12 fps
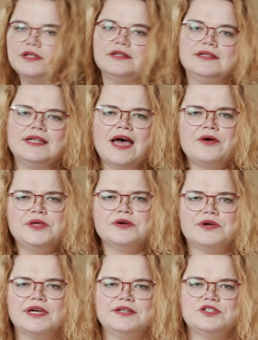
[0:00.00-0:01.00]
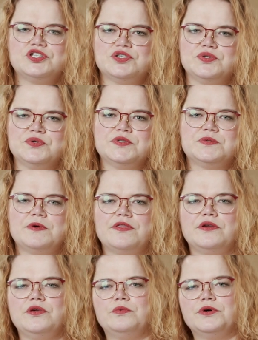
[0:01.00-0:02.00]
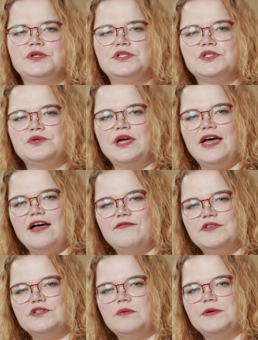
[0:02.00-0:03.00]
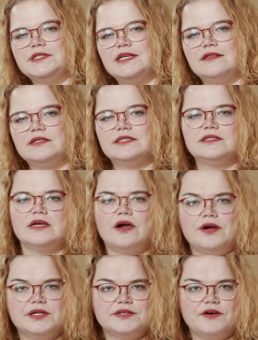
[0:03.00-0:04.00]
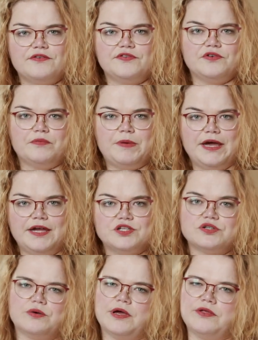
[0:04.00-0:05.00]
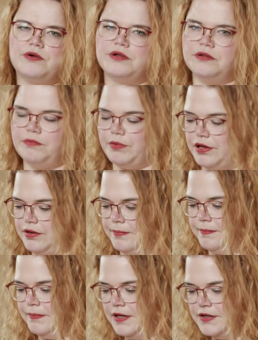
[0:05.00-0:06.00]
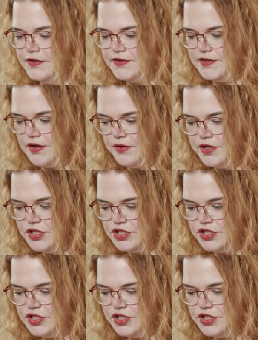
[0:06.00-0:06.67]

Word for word: Now you can choose whether you want to have the topics at the start of your page or rather on the bottom. So